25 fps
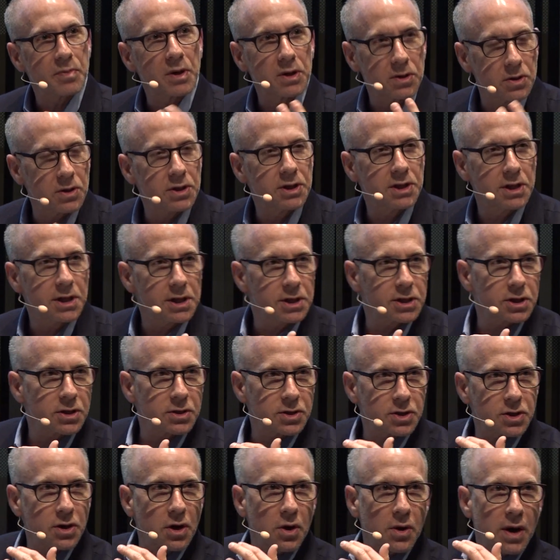but good
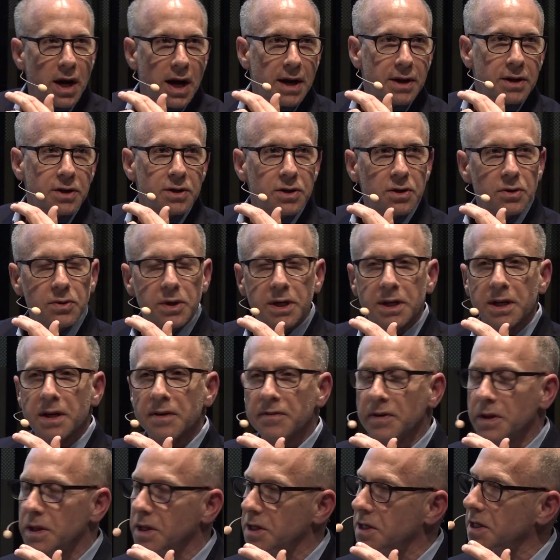teachers know how to do it
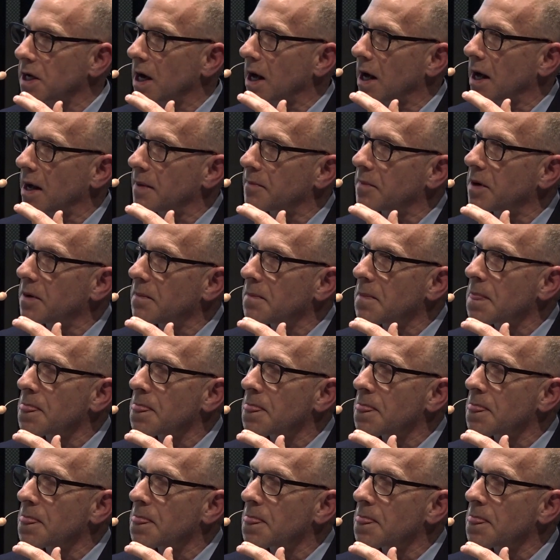given the time.